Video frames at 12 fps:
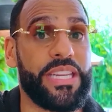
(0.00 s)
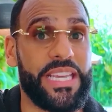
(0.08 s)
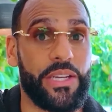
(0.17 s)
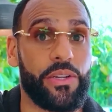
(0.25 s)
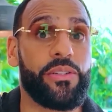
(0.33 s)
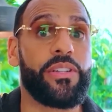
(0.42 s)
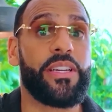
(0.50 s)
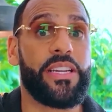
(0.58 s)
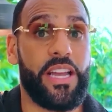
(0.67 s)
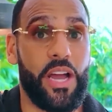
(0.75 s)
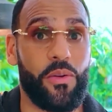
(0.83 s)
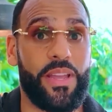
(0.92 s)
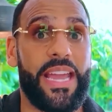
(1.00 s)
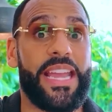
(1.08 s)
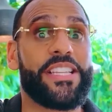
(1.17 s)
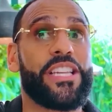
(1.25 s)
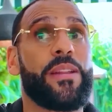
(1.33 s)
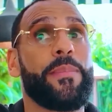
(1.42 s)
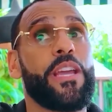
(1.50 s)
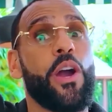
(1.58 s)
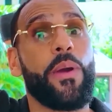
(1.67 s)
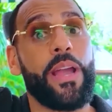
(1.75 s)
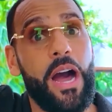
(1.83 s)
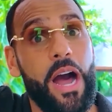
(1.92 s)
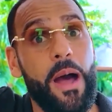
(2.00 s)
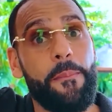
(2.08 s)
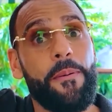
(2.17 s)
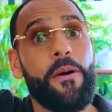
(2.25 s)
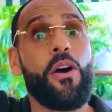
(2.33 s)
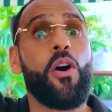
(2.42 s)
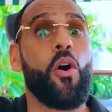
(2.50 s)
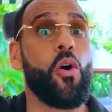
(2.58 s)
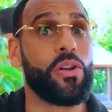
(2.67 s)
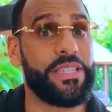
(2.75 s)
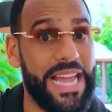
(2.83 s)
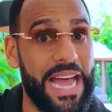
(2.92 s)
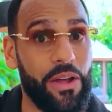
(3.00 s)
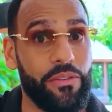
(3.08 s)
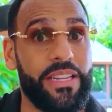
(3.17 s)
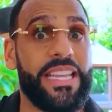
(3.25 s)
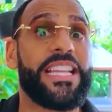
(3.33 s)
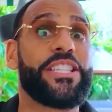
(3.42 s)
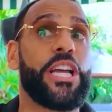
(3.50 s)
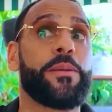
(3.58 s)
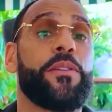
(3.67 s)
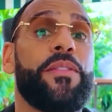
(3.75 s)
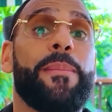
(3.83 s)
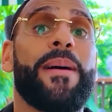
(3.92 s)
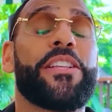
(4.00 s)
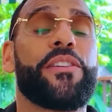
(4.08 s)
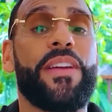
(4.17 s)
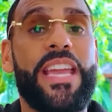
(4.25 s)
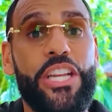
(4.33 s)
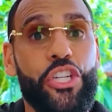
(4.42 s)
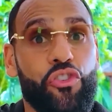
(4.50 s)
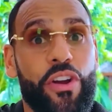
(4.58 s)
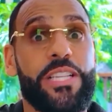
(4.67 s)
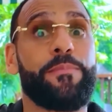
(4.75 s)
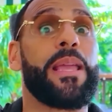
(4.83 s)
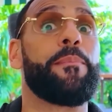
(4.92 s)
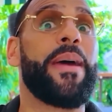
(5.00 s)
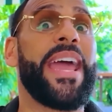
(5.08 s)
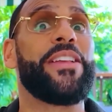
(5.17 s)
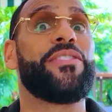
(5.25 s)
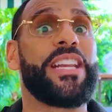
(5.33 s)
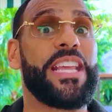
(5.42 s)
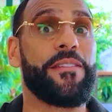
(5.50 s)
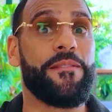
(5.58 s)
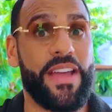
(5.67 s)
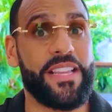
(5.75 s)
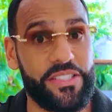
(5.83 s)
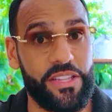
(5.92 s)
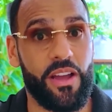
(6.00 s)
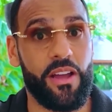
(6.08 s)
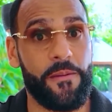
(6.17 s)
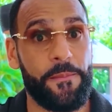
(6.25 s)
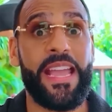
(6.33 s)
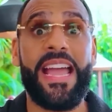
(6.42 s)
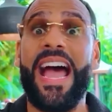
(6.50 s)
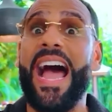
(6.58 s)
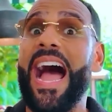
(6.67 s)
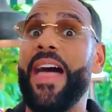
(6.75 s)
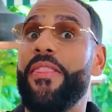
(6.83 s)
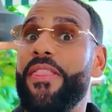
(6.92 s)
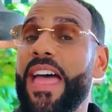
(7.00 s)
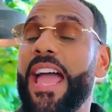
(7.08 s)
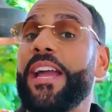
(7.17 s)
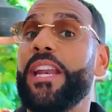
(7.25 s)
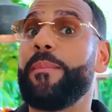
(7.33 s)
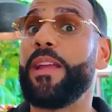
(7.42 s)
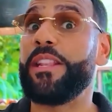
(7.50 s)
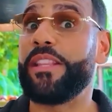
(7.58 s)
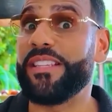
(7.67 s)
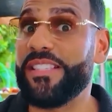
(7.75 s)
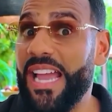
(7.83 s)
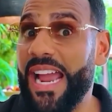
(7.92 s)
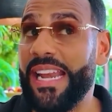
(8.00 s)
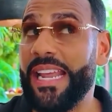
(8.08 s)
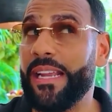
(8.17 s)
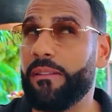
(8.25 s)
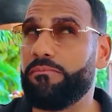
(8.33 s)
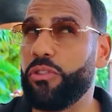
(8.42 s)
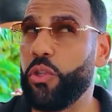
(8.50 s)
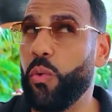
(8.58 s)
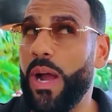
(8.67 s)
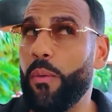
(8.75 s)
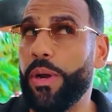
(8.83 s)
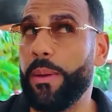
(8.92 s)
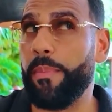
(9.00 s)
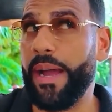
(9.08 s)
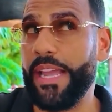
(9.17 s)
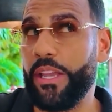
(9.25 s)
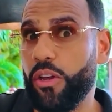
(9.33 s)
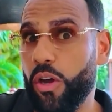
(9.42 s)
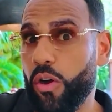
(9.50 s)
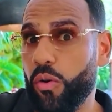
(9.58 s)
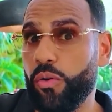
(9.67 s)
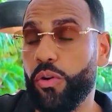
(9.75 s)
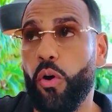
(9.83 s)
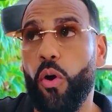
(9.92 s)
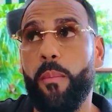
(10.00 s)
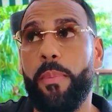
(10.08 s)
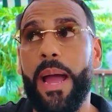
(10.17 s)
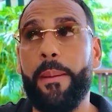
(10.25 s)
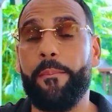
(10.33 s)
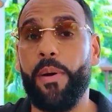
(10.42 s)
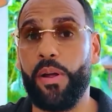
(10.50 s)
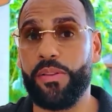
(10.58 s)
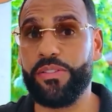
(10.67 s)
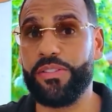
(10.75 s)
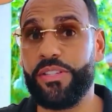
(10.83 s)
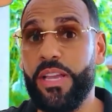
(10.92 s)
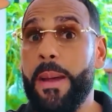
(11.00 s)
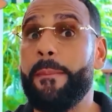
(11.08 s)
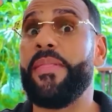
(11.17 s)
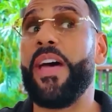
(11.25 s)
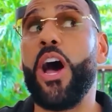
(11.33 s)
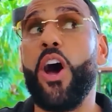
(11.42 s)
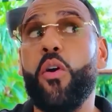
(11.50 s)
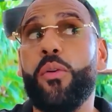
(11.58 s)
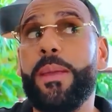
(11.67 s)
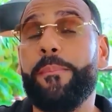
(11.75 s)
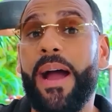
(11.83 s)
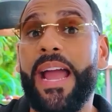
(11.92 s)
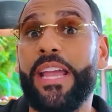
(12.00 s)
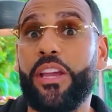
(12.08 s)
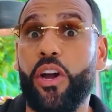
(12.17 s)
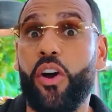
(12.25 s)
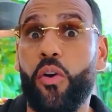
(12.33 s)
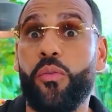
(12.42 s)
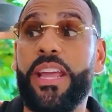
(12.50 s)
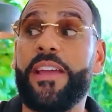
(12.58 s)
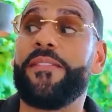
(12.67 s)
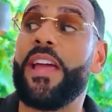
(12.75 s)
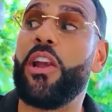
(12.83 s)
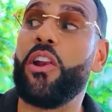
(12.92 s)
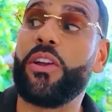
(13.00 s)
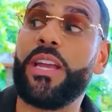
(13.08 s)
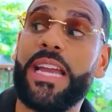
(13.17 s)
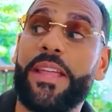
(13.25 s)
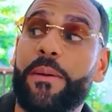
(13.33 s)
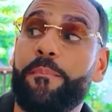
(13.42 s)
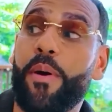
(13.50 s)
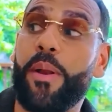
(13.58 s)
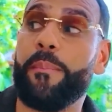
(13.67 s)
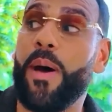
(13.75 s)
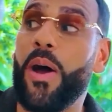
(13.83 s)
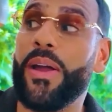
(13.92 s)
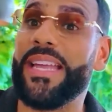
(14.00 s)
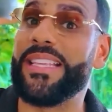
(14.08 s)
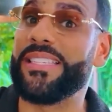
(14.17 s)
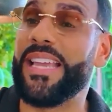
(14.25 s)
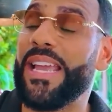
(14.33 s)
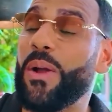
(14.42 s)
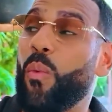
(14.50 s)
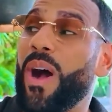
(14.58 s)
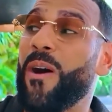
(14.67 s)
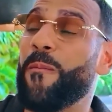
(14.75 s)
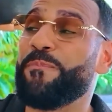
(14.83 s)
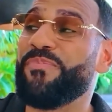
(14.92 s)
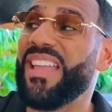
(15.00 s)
yield, okay, is going to be going up or down in terms of the amount of interest being paid to the investor. And they're going to be deciding, do I want to buy gold or buy bonds? But they're only buying gold if they're looking at the bond market and saying, well,